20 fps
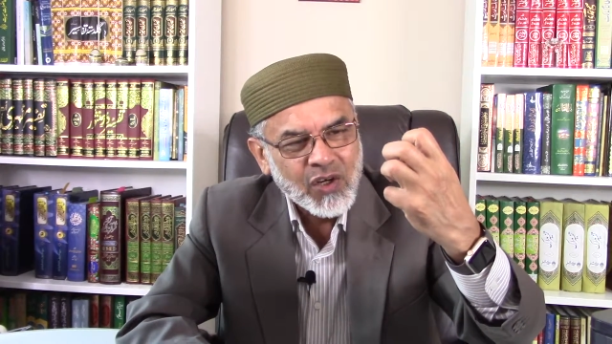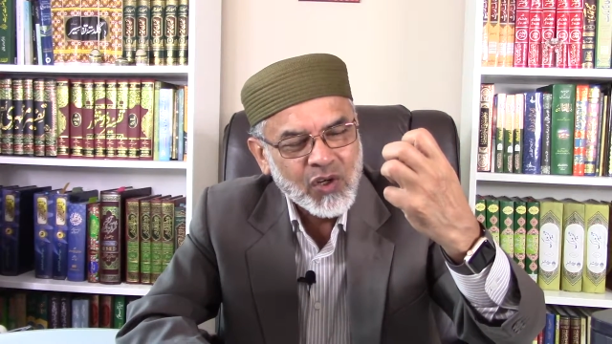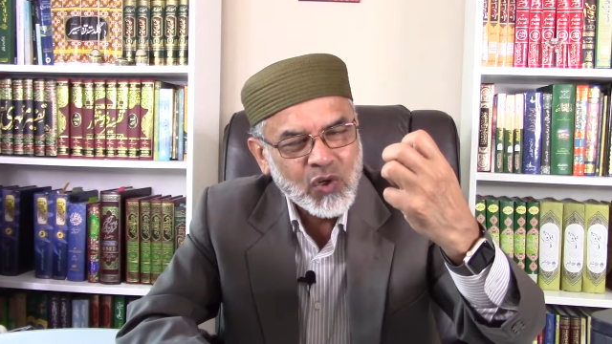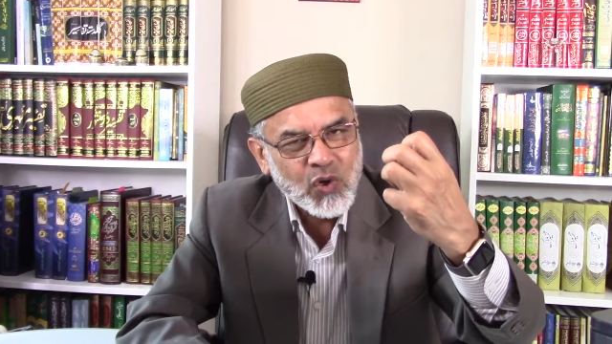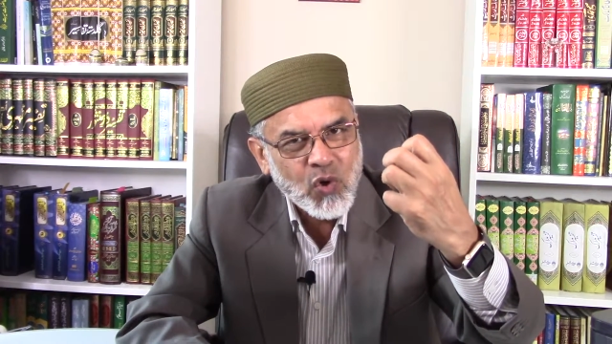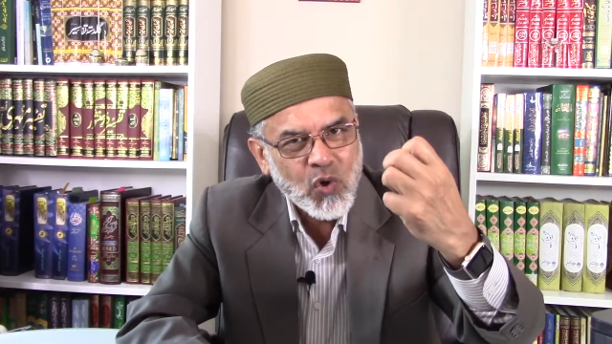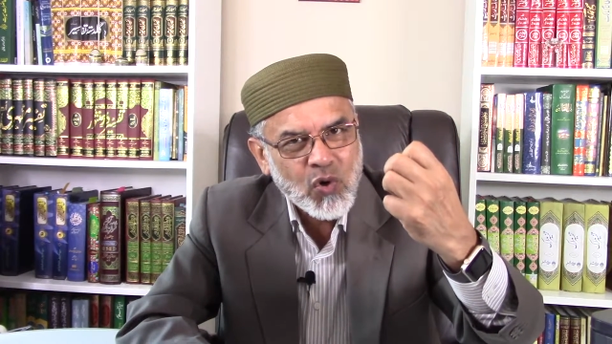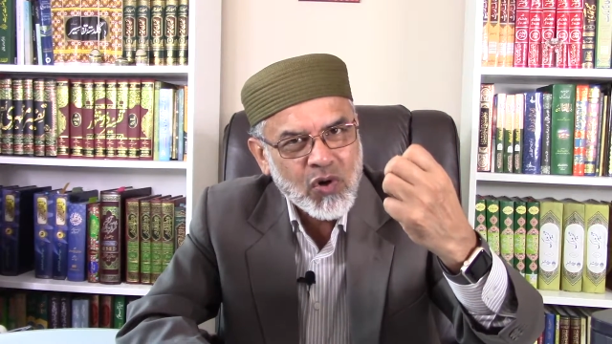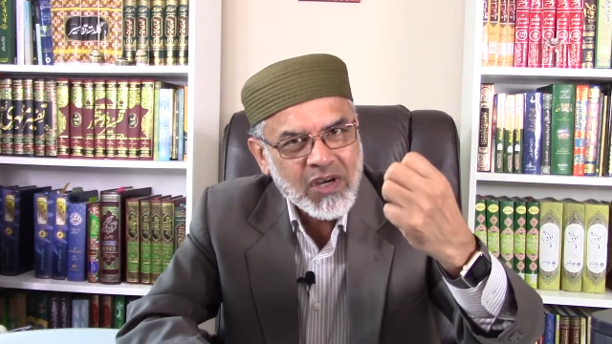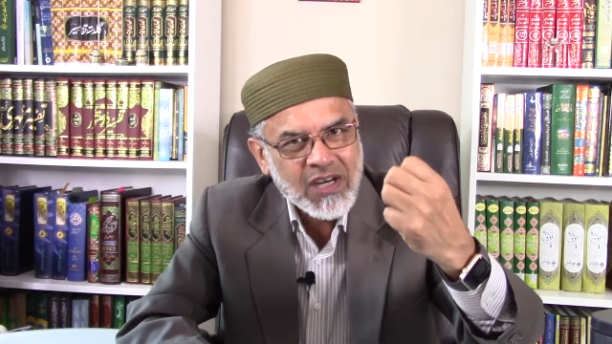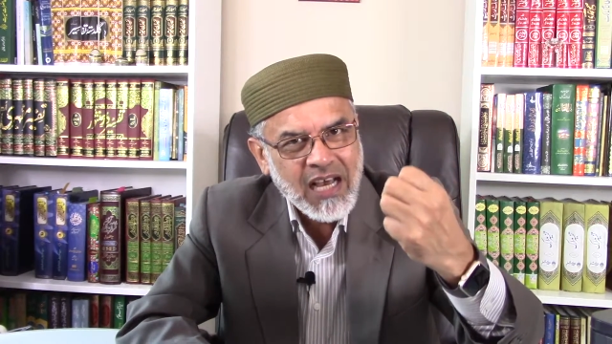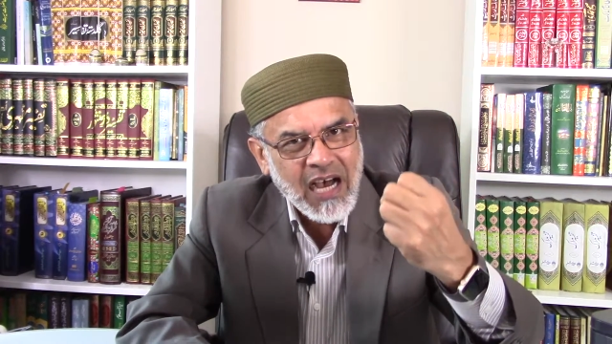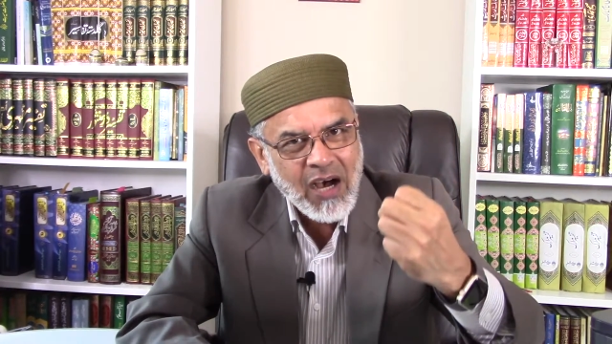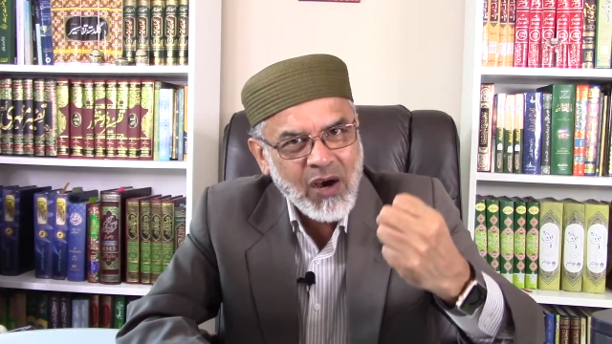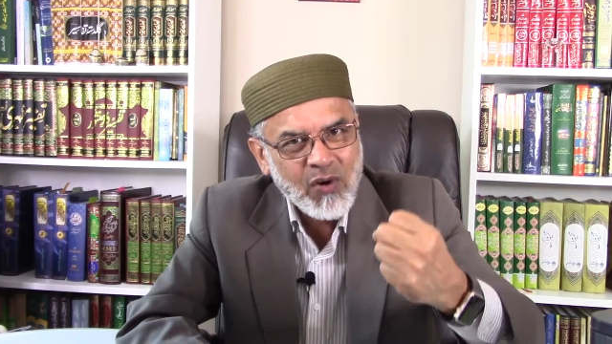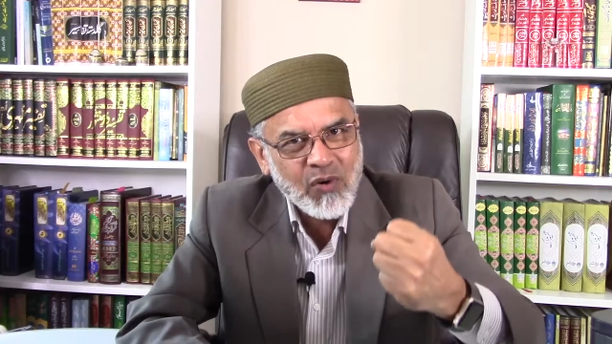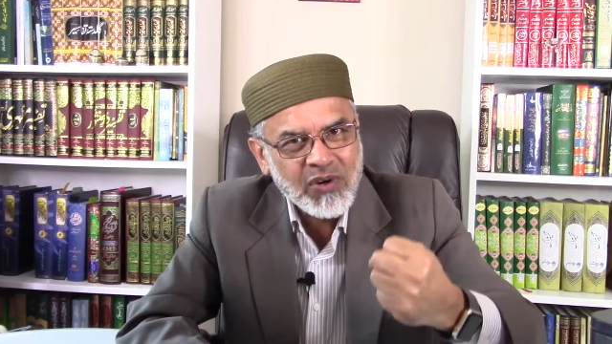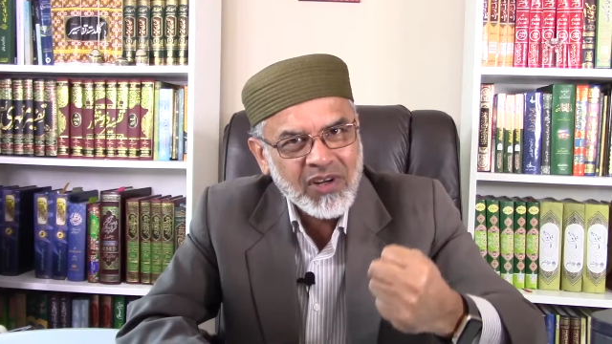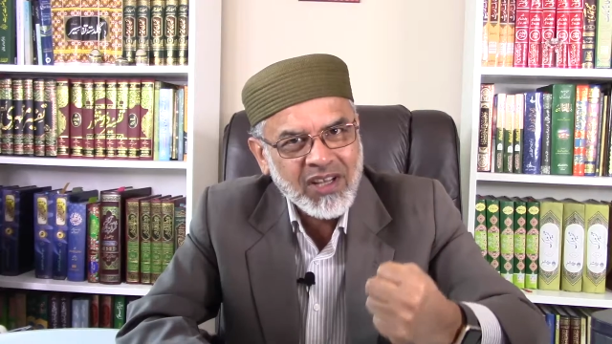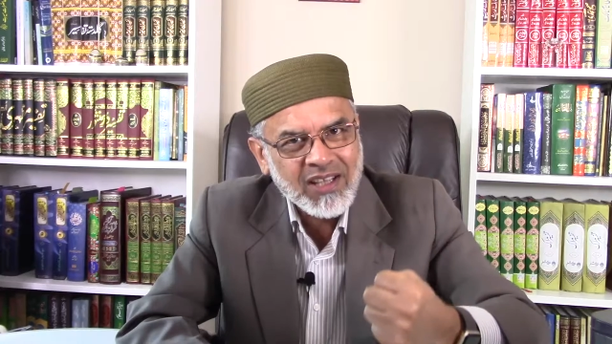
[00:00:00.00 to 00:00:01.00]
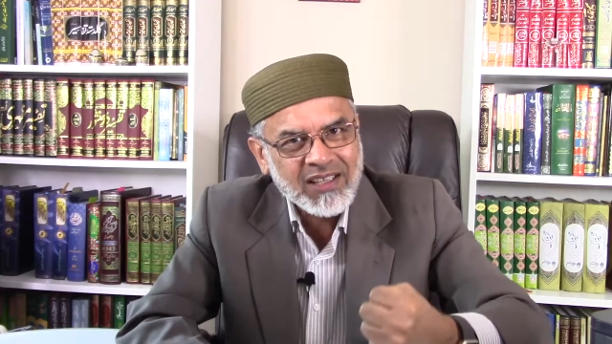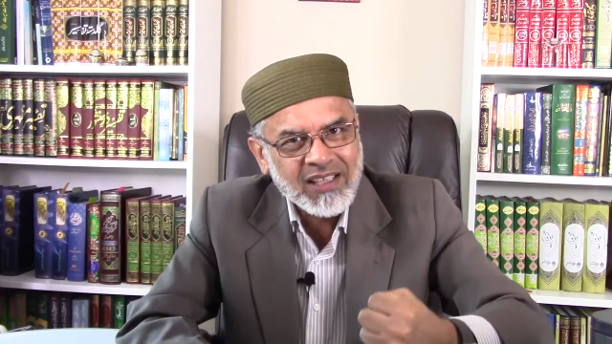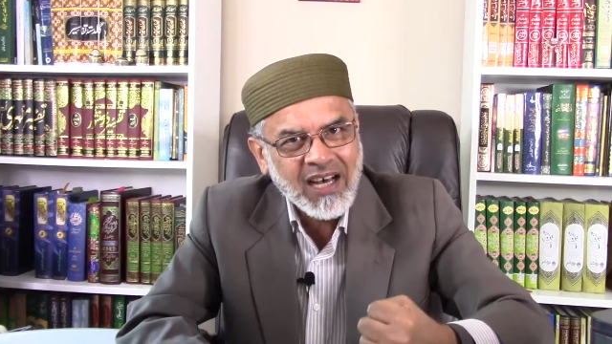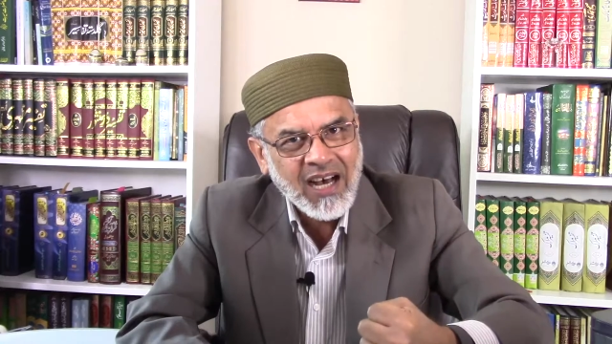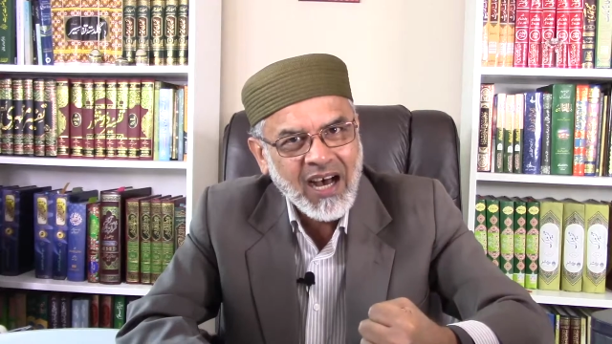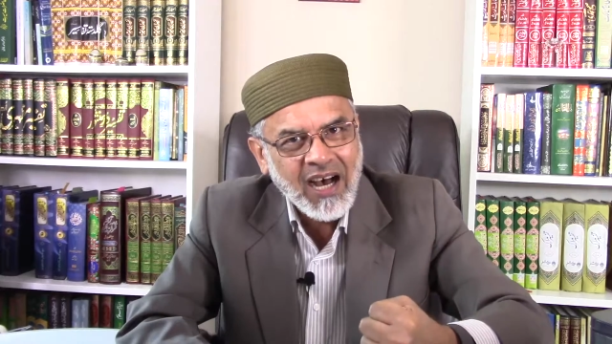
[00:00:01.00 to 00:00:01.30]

go down in the